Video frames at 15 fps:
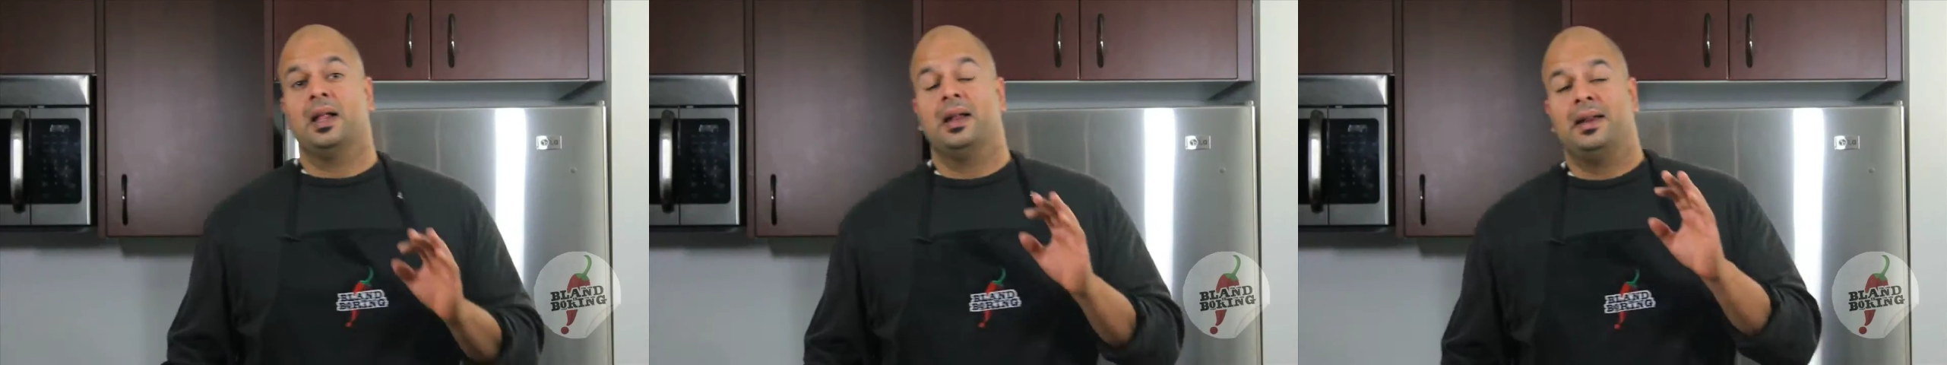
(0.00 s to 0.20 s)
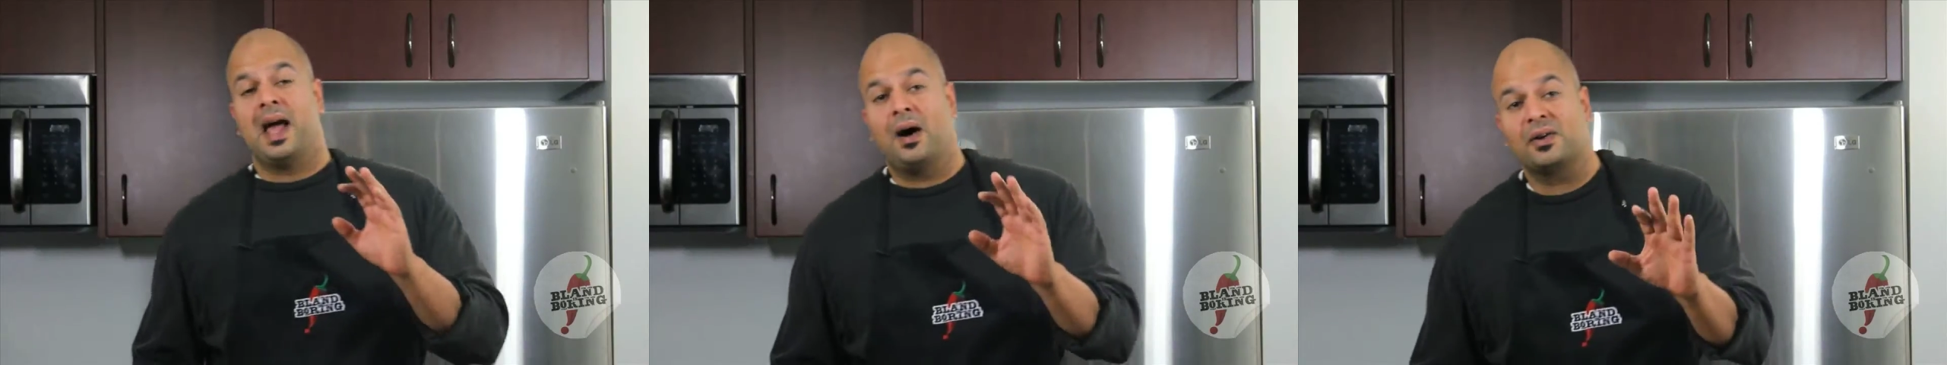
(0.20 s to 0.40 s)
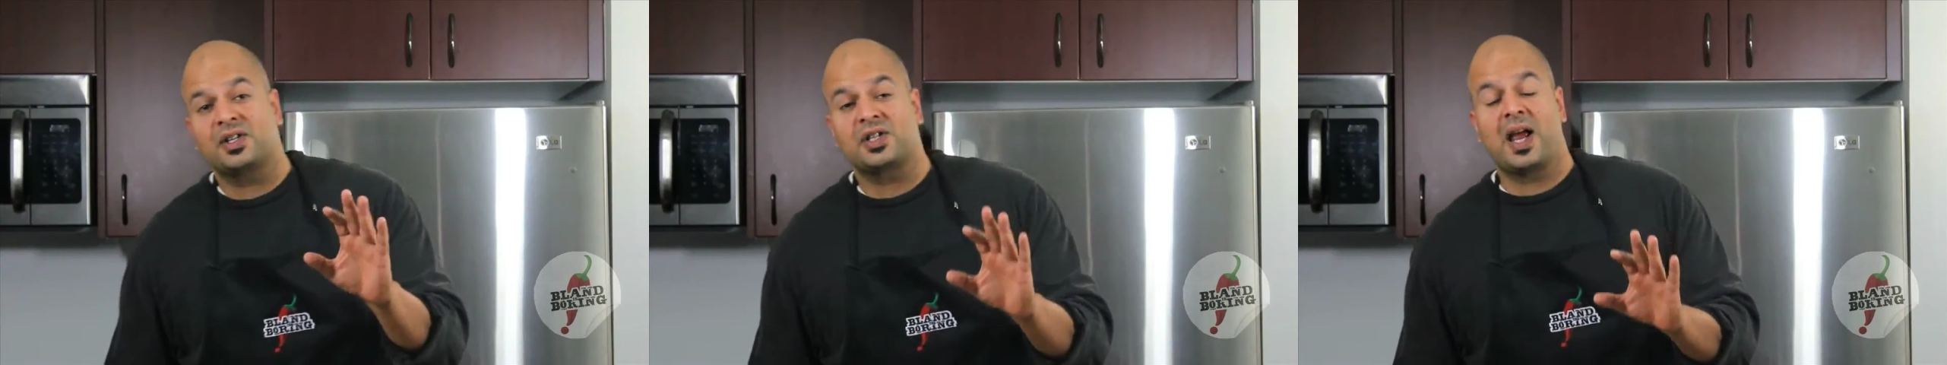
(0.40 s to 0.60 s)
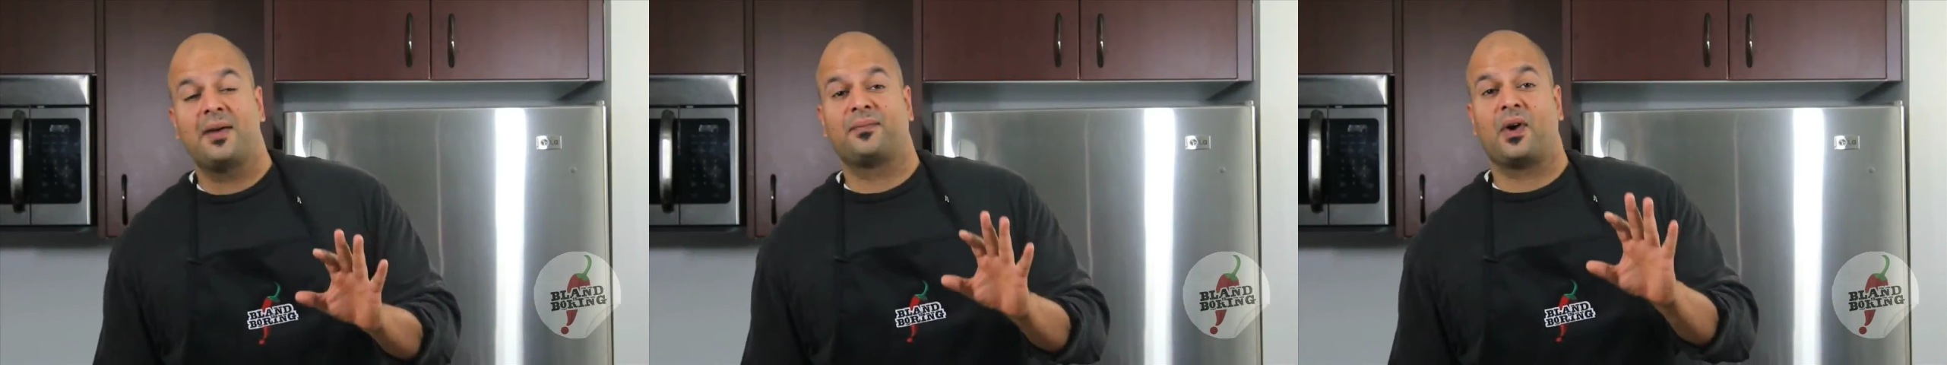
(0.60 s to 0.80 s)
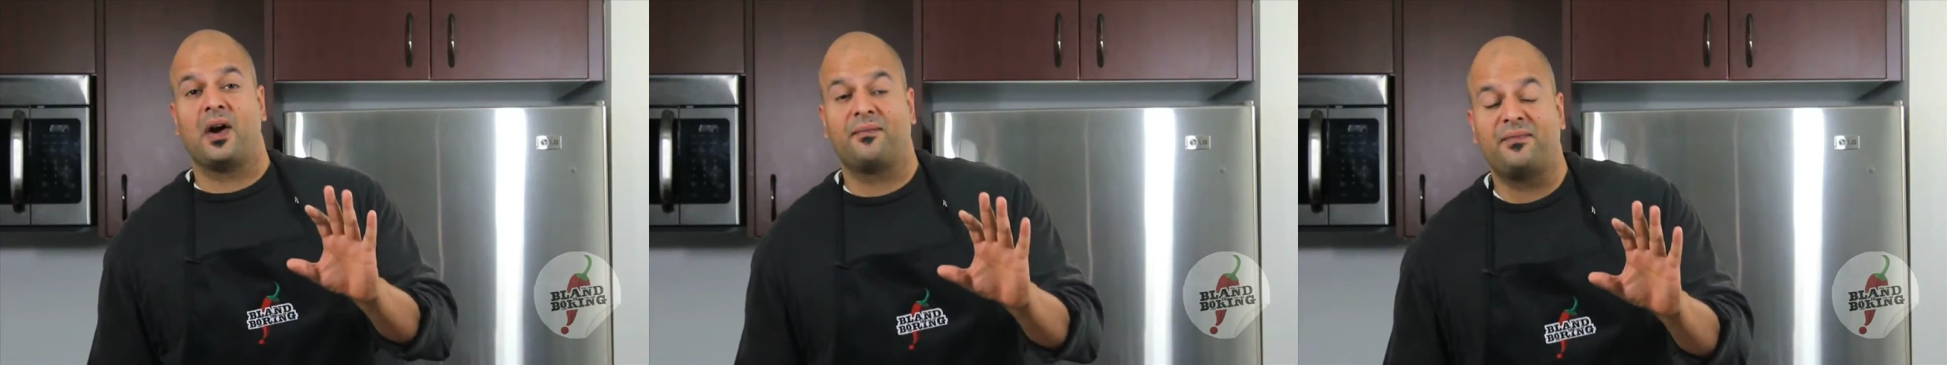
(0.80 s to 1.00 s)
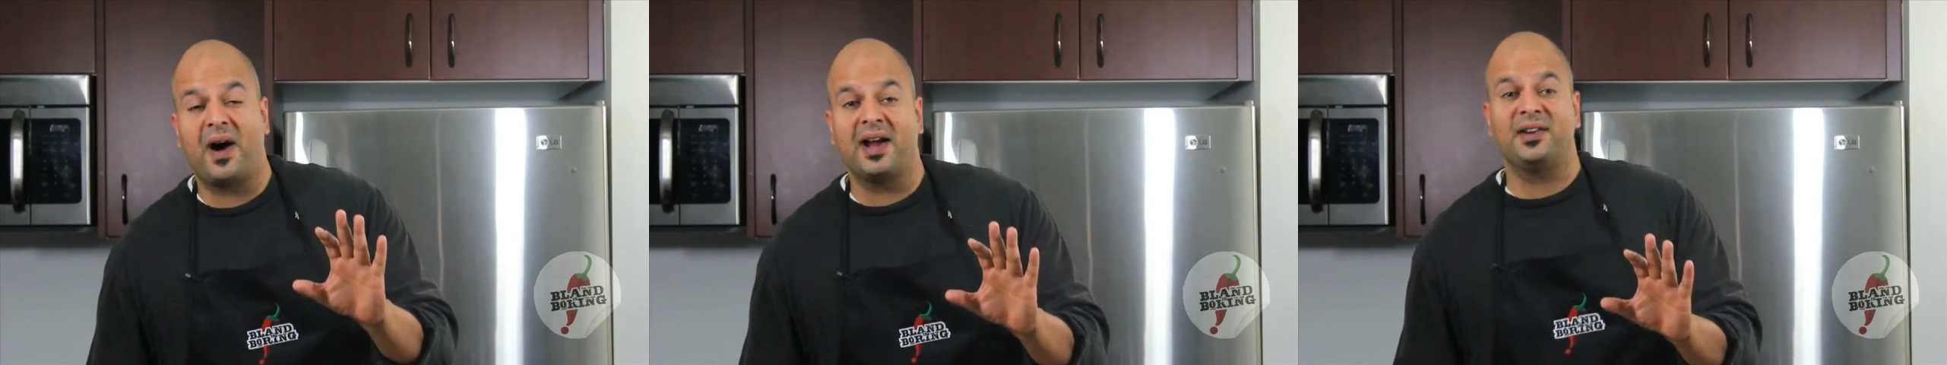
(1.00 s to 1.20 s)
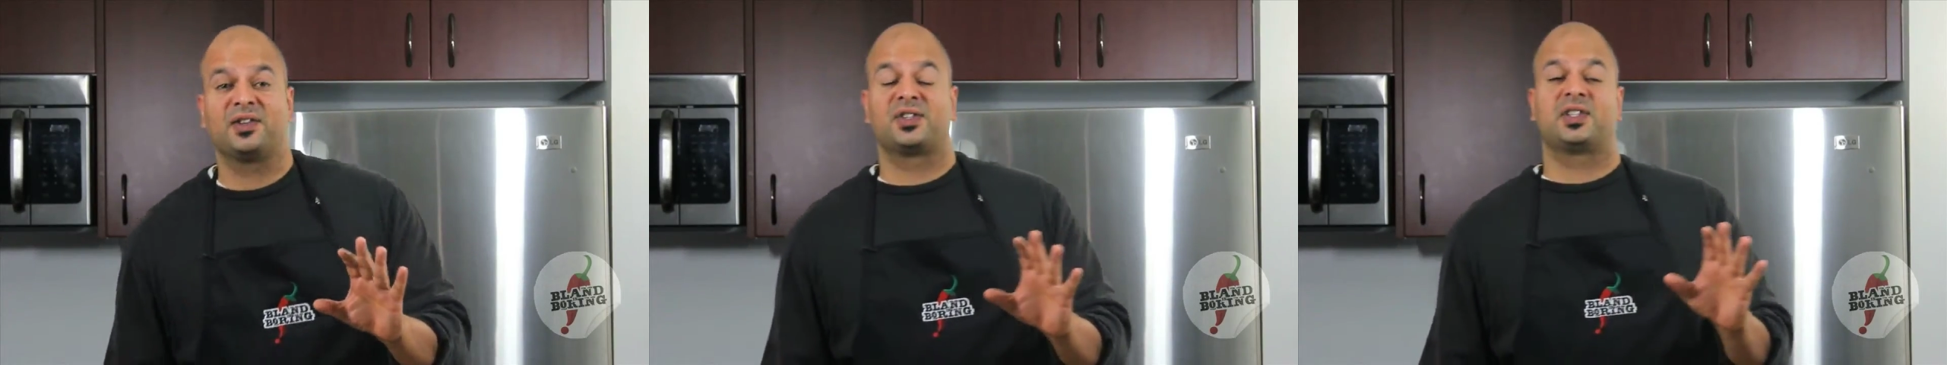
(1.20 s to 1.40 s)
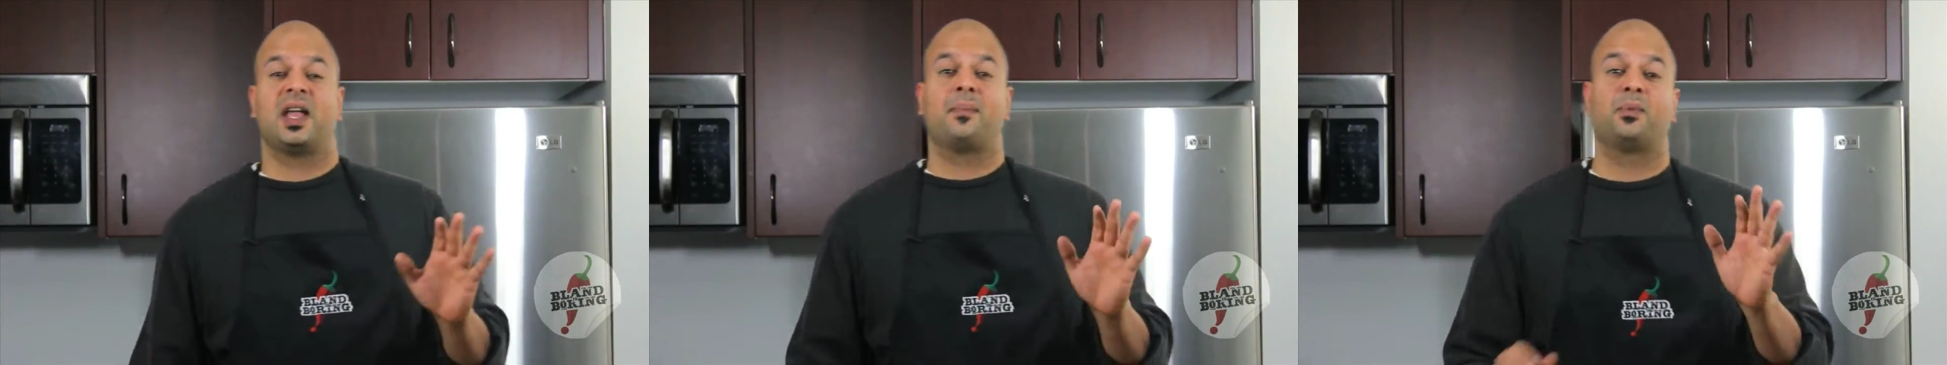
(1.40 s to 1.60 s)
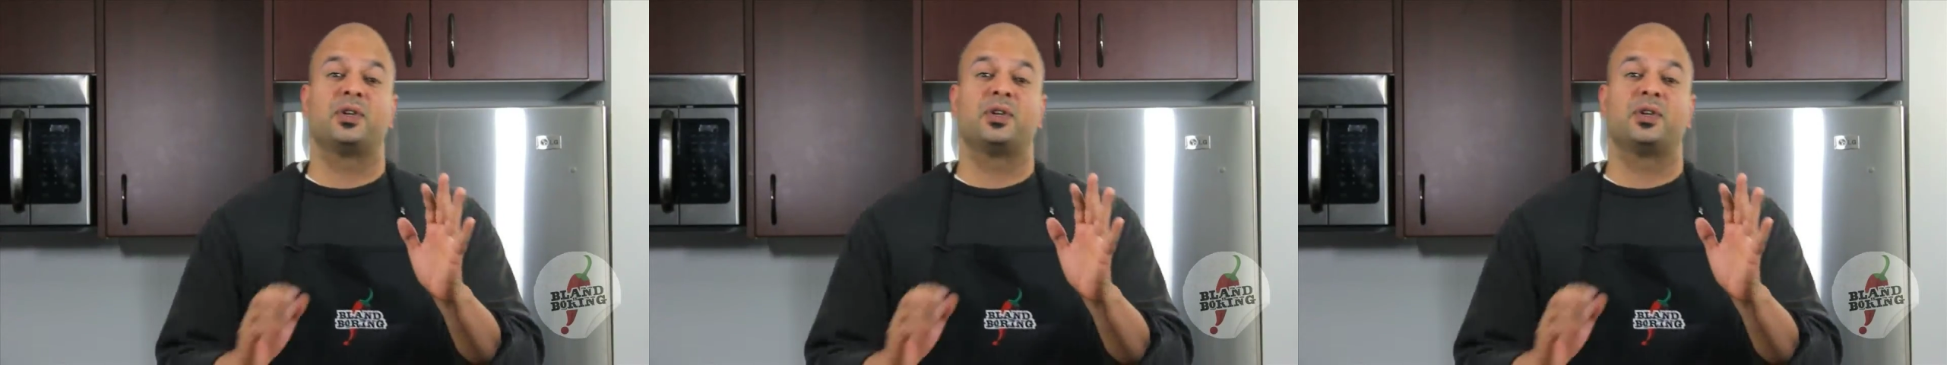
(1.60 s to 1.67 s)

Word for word: Now it's time for our final step,